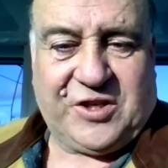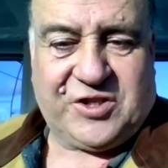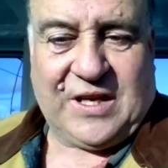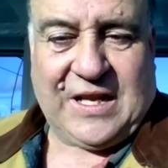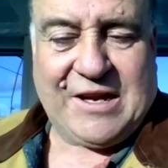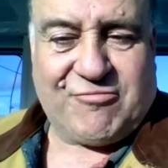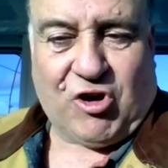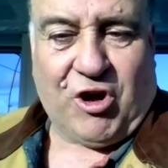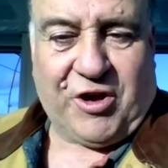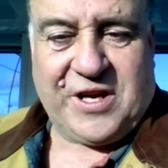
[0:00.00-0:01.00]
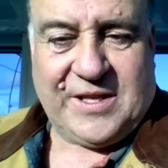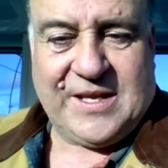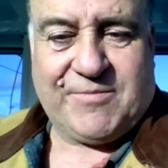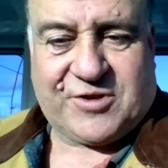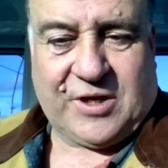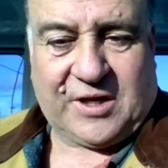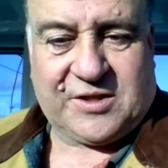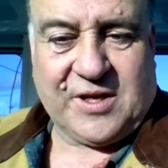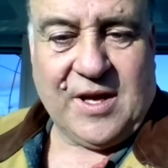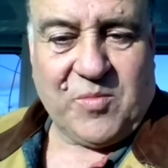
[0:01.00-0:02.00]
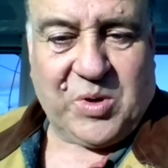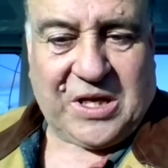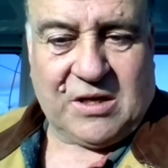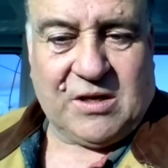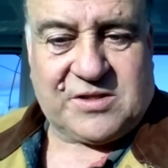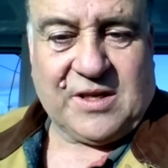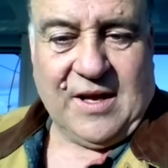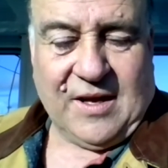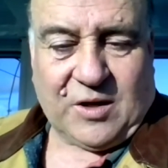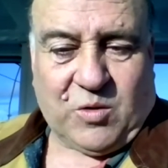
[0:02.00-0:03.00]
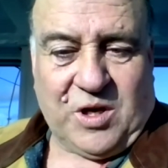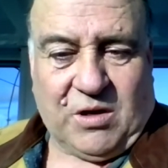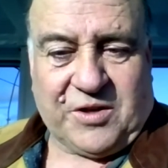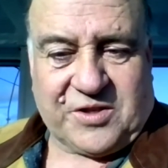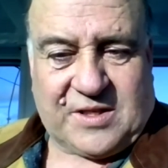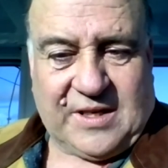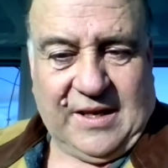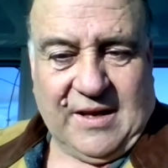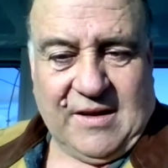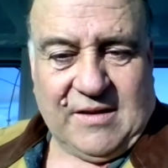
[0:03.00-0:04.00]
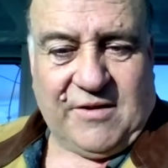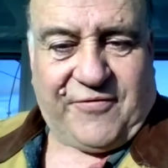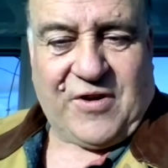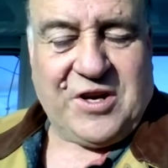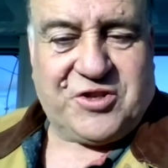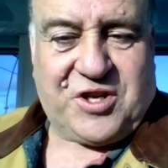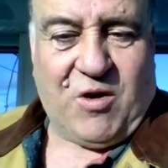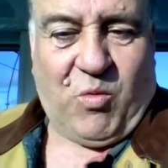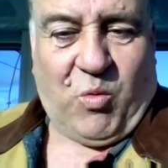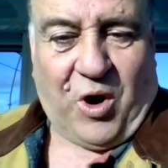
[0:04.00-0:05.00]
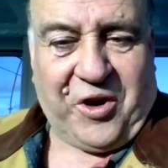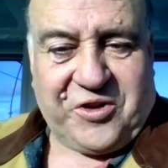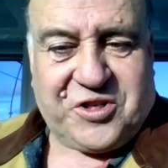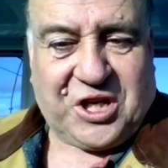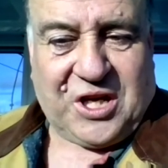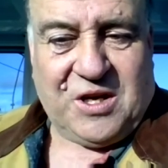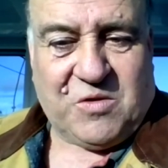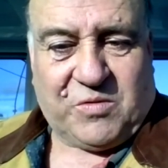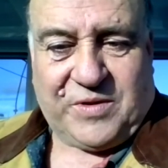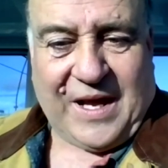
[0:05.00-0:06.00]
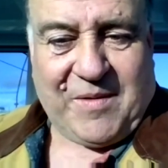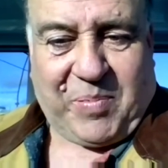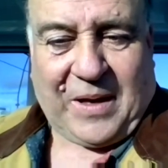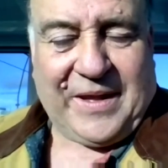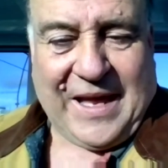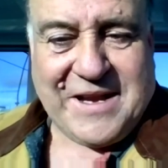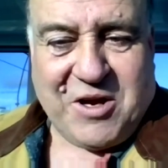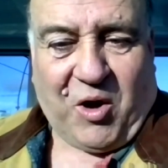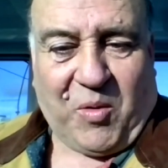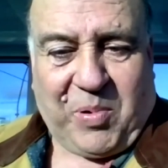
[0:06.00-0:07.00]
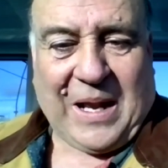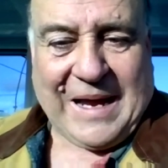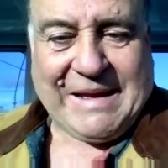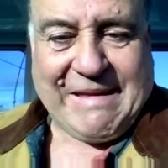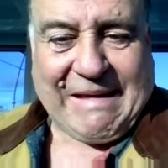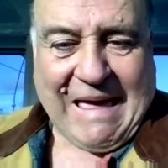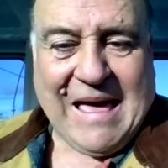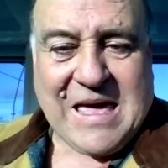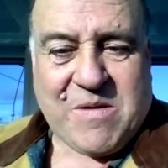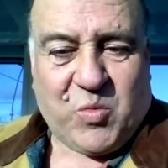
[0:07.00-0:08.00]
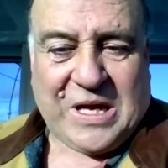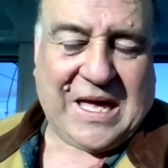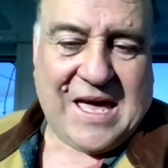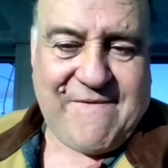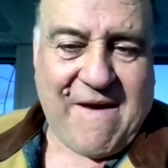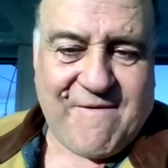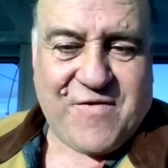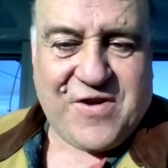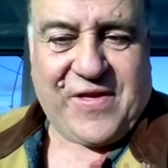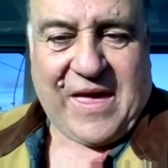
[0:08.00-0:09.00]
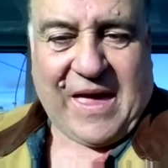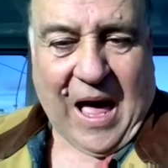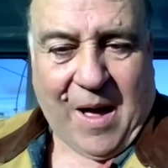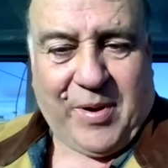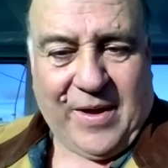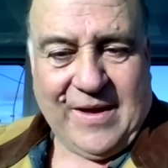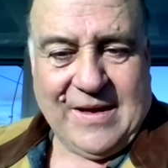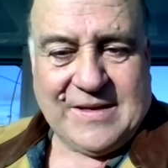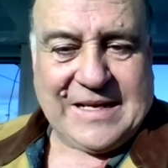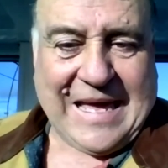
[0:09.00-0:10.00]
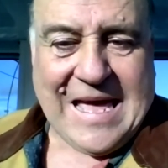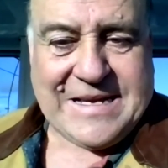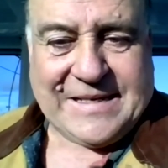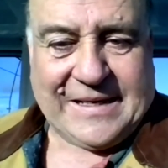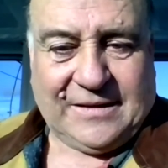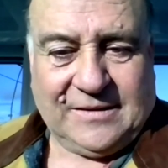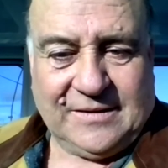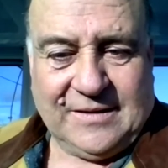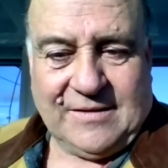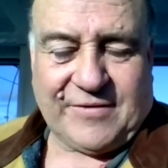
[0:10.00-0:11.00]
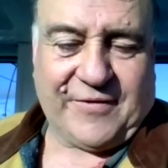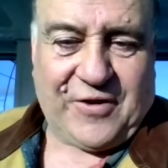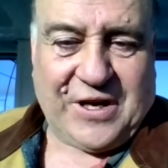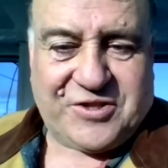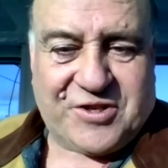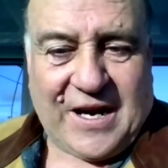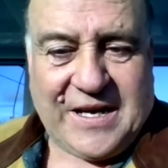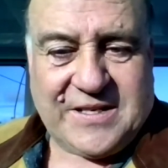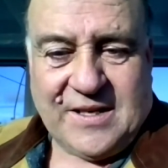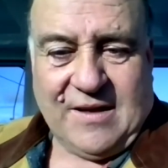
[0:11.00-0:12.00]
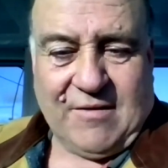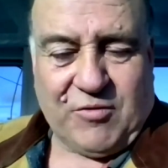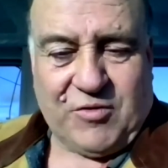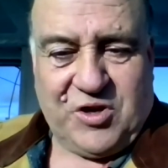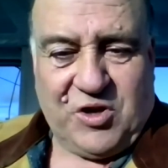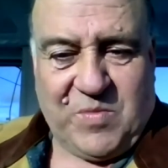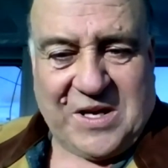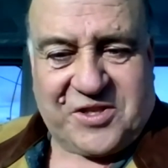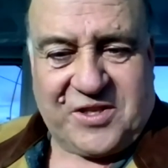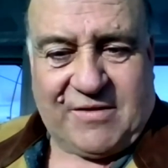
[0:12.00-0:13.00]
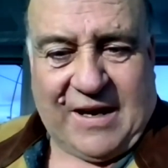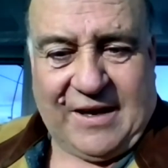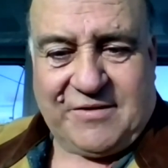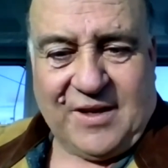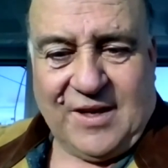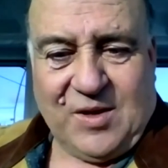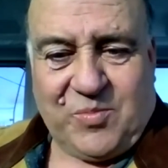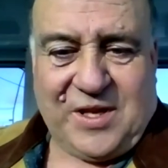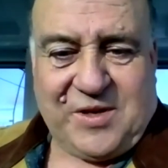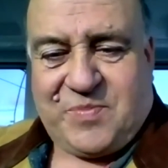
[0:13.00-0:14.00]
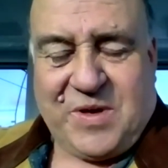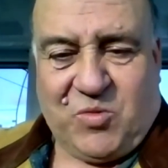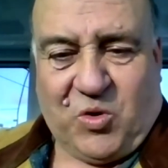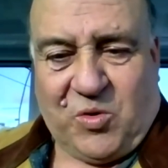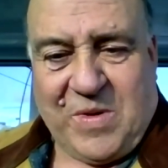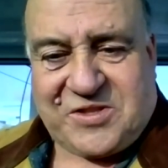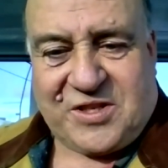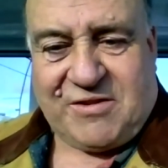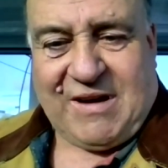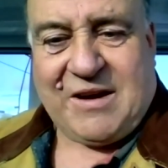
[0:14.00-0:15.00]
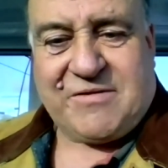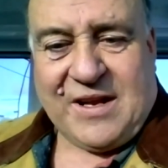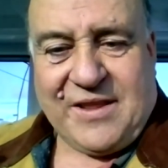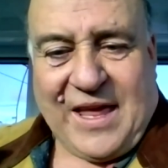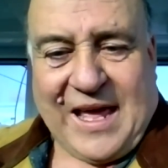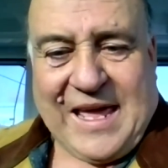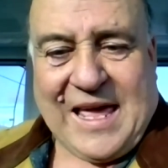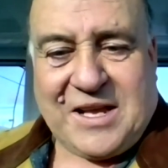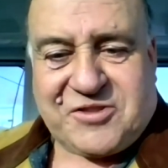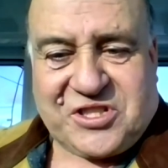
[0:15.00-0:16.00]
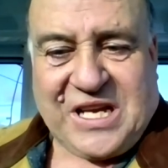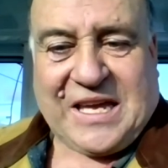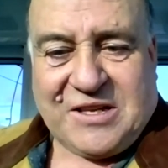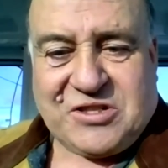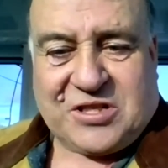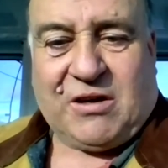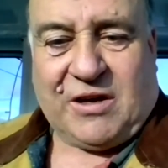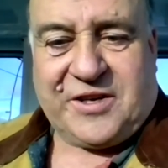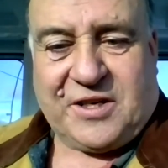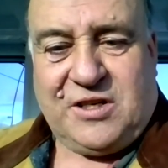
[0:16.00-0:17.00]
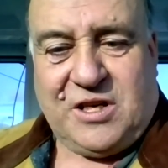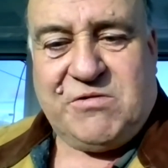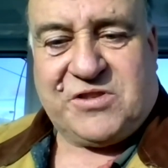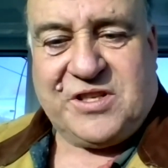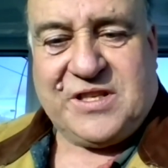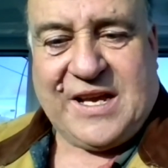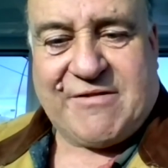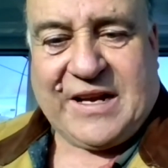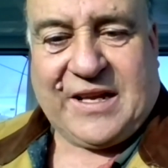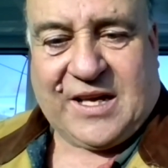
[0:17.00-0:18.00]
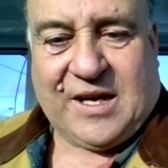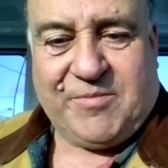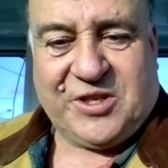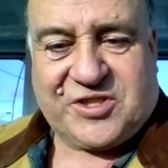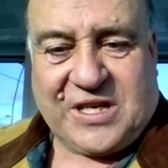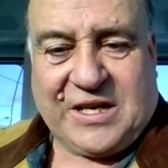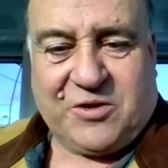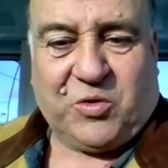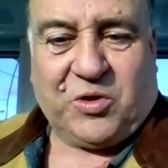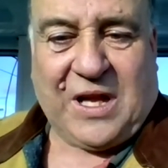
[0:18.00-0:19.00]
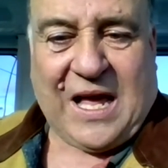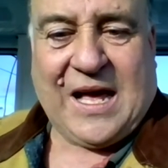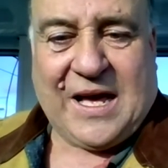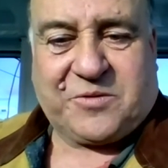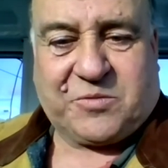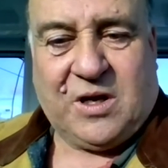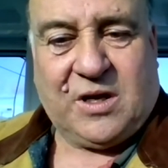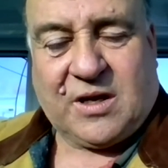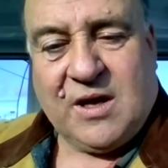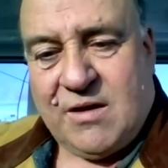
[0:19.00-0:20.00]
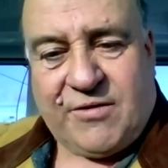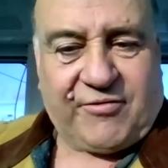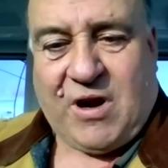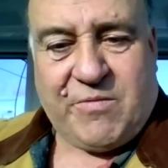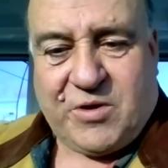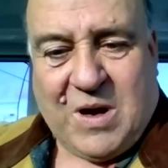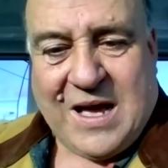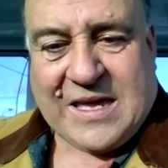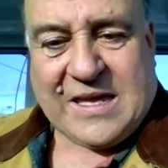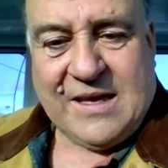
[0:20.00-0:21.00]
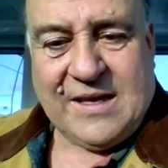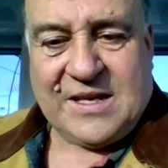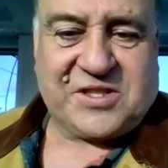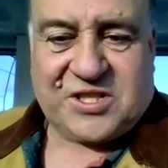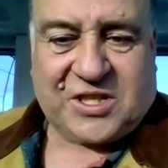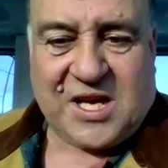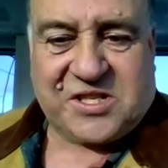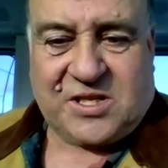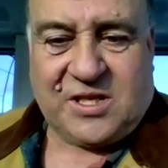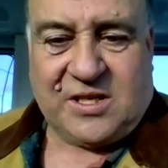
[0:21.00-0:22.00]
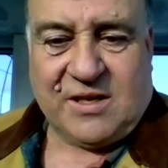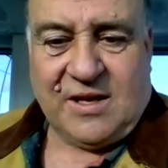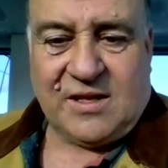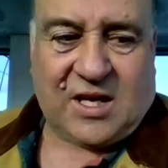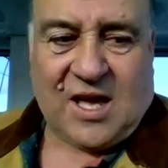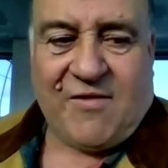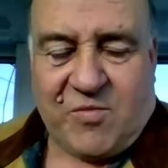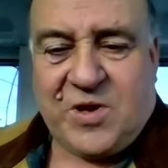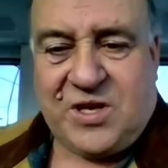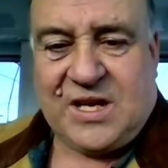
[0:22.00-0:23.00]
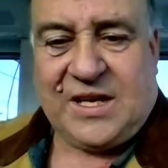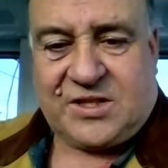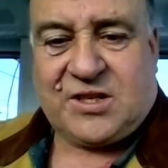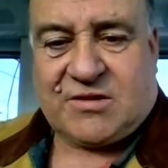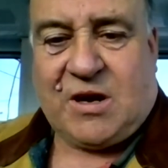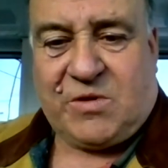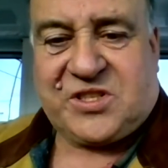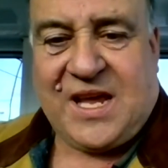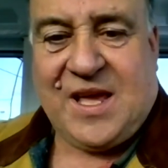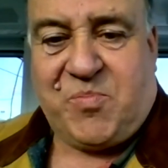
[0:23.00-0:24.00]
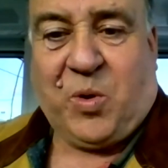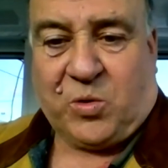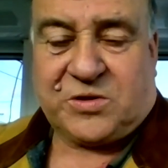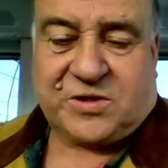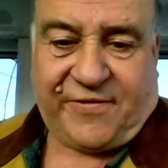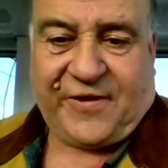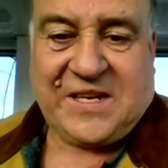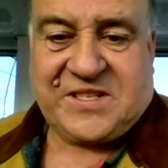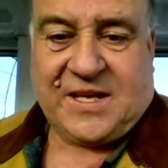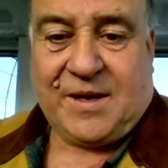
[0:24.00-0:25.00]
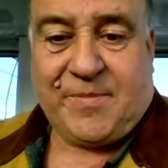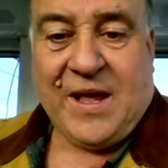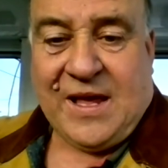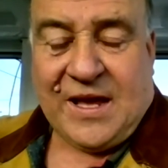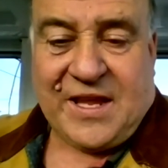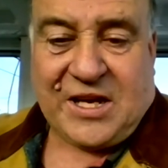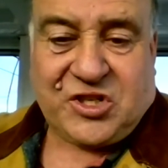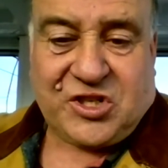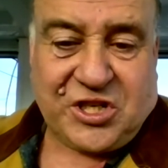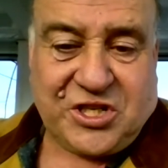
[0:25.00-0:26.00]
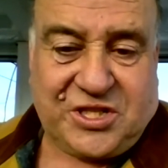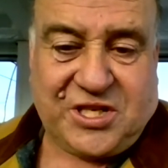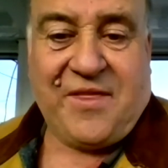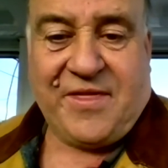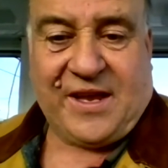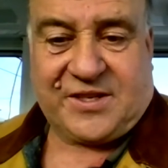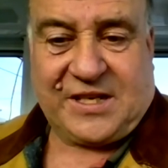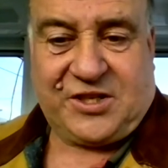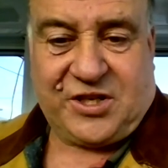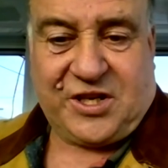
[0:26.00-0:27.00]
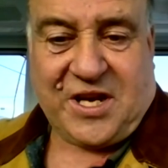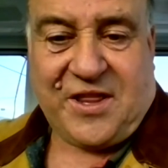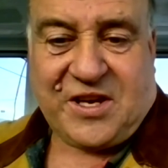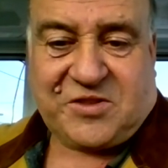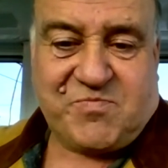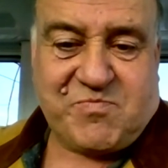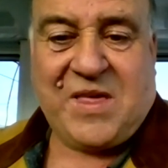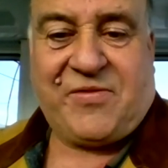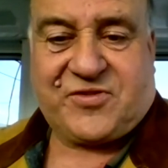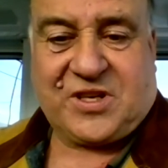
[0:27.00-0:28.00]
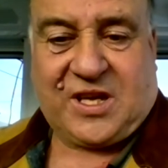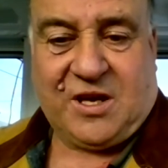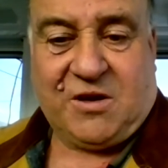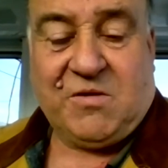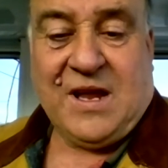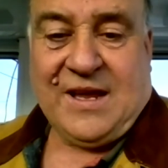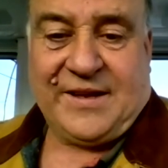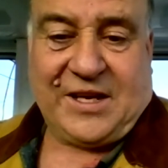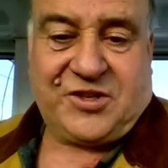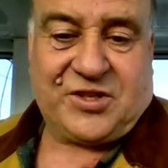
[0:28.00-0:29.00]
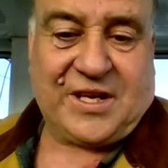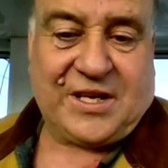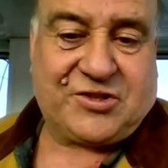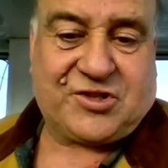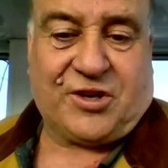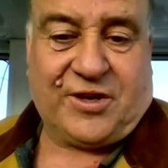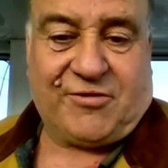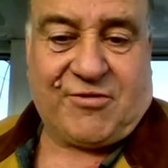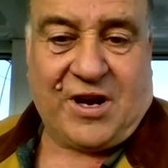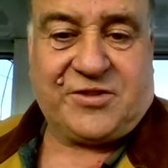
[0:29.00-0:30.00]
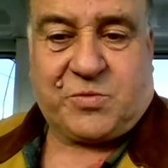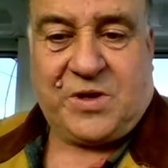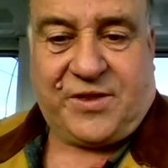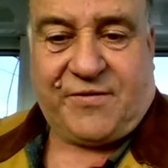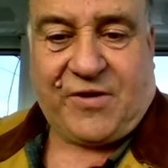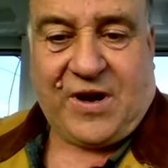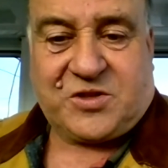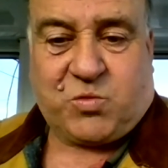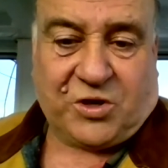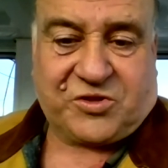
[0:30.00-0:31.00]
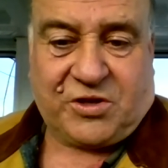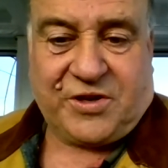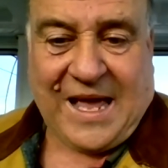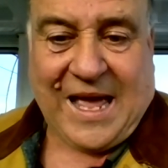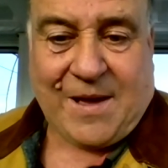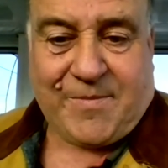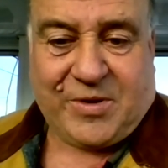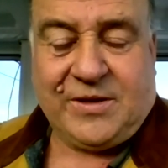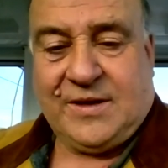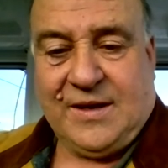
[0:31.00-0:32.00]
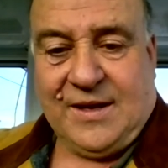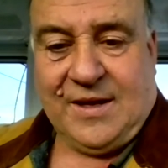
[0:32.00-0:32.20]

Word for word: fish lay rotten in them trucks because, quite honestly, the French don't want it to go. They're, they're not playing the game. We gave everything up to get a deal for free trade, no messing around but there's been more messing around. They are sick and tired of losing their income and seeing all the hard work thrown away. It's disgusting. The government need to grow a set of balls and face up. And they should have done this. They should have done this months ago, and they should have had trial runs with the French. What's going to happen?